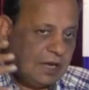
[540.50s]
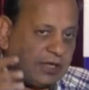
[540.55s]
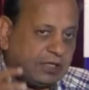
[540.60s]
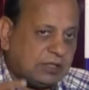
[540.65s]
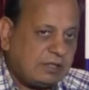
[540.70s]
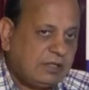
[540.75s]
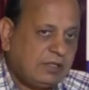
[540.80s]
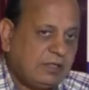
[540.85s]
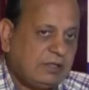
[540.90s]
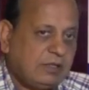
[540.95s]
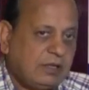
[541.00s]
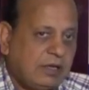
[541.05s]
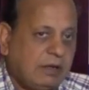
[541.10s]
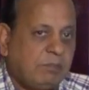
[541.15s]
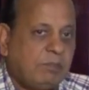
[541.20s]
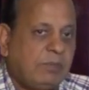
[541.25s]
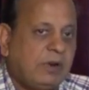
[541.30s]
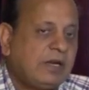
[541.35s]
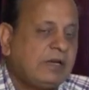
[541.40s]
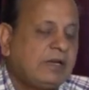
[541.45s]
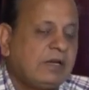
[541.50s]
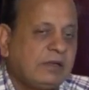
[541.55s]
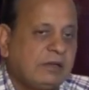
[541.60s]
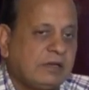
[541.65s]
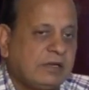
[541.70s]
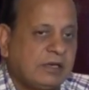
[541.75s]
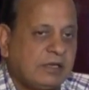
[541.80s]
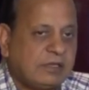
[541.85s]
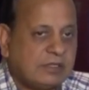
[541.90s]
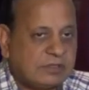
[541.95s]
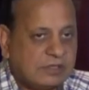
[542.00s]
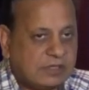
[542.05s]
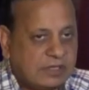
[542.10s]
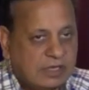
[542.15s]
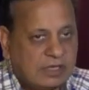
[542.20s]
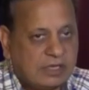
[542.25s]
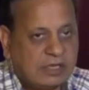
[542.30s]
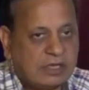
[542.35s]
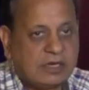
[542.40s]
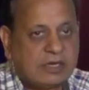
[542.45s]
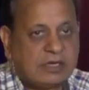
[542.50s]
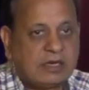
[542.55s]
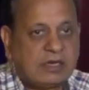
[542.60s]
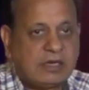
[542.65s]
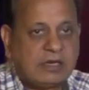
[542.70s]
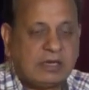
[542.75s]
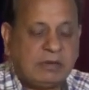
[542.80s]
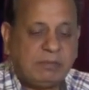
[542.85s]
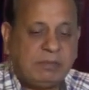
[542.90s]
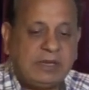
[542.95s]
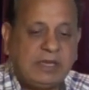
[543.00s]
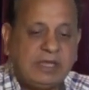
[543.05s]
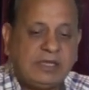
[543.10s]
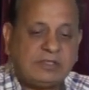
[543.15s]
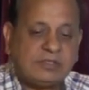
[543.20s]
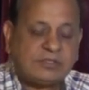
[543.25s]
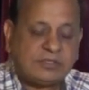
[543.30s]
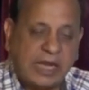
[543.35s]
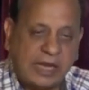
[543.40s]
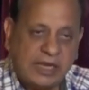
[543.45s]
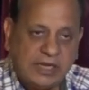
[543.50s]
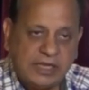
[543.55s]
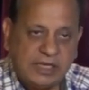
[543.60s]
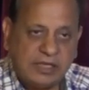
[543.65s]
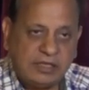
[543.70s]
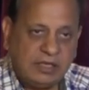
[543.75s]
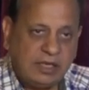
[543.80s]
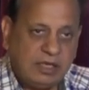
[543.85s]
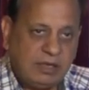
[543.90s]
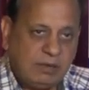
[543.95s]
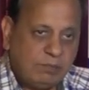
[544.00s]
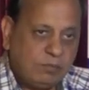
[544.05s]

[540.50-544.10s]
and a blood remaining standing